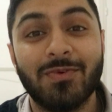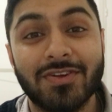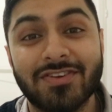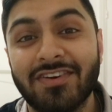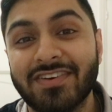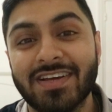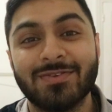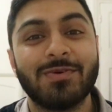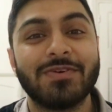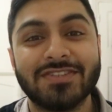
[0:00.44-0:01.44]
What's going on guys,
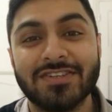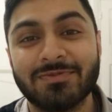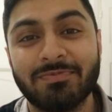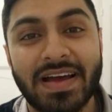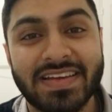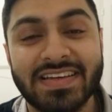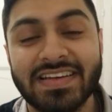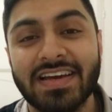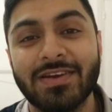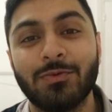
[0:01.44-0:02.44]
well Watchers back
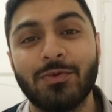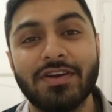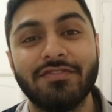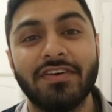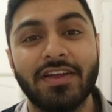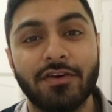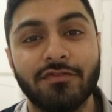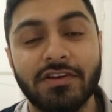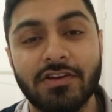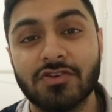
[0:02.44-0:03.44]
again with
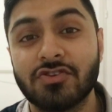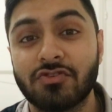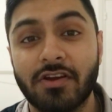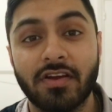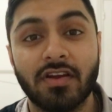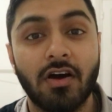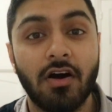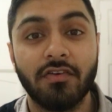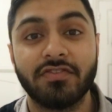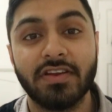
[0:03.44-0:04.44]
another video straight
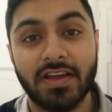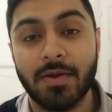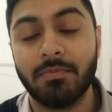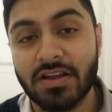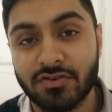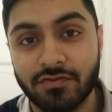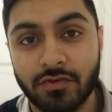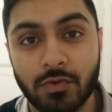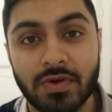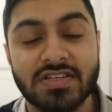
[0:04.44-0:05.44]
after the game match
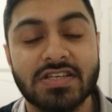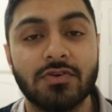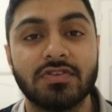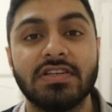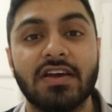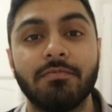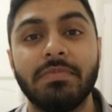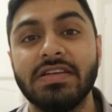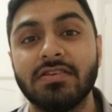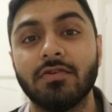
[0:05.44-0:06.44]
review where Chelsea have
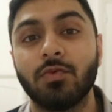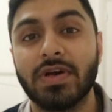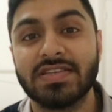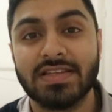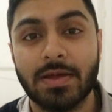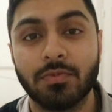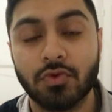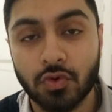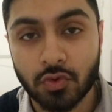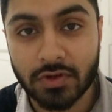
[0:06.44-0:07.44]
beaten West Ham
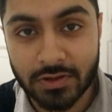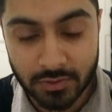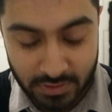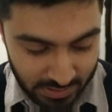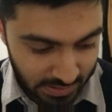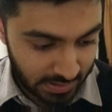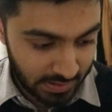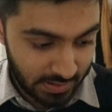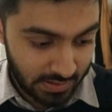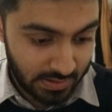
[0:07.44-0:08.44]
2-0.
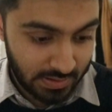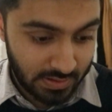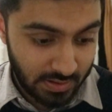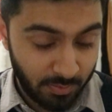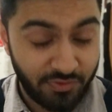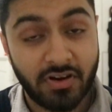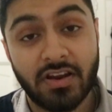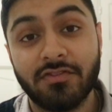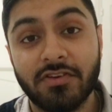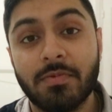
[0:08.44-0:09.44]
Before getting
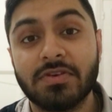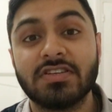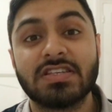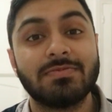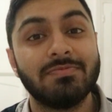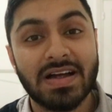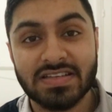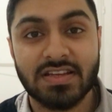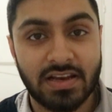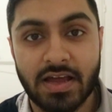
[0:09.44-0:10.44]
into the video make sure you
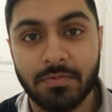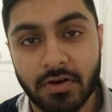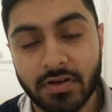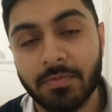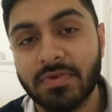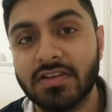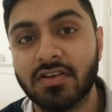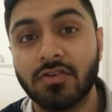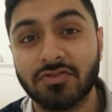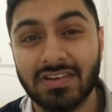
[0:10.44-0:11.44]
smash the like button, get me to at least
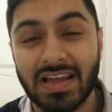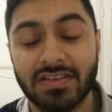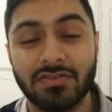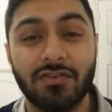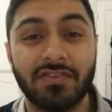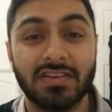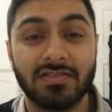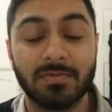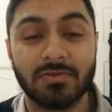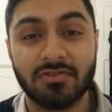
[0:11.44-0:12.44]
100 likes and don't forget to
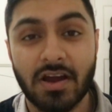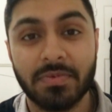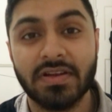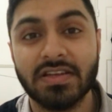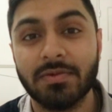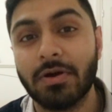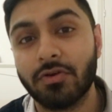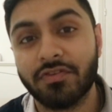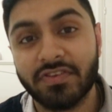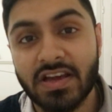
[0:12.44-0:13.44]
subscribe and hit the bell
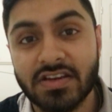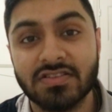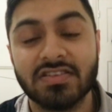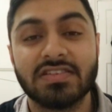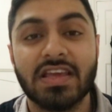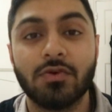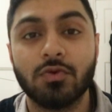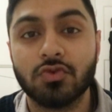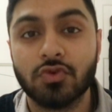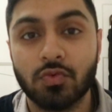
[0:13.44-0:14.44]
notification to stay
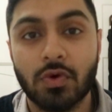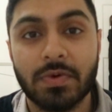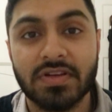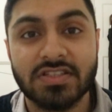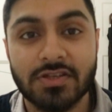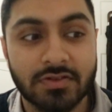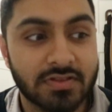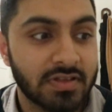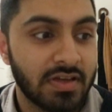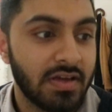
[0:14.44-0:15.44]
all tuned worldwide
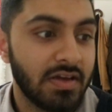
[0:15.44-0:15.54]
Chelsea.